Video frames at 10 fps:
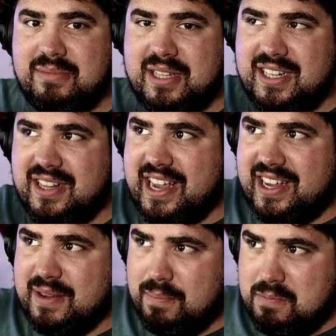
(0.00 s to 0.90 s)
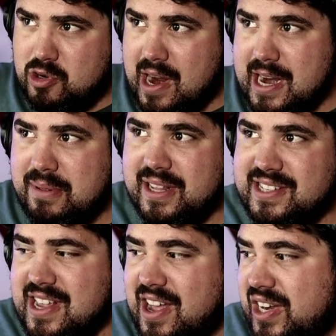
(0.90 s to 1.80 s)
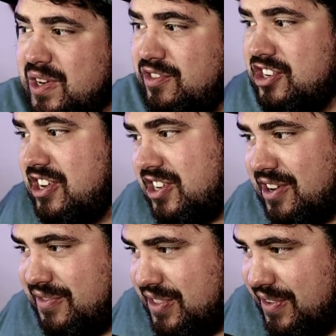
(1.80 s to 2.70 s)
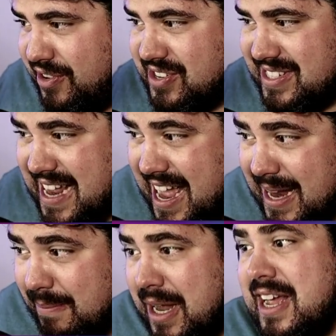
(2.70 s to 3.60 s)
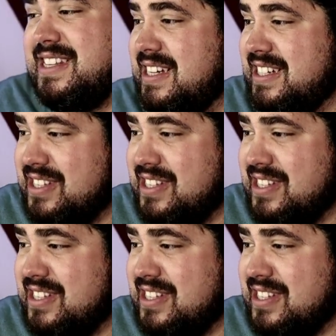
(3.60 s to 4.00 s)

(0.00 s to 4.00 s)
something like trying to play a song you've just heard for the first time, it's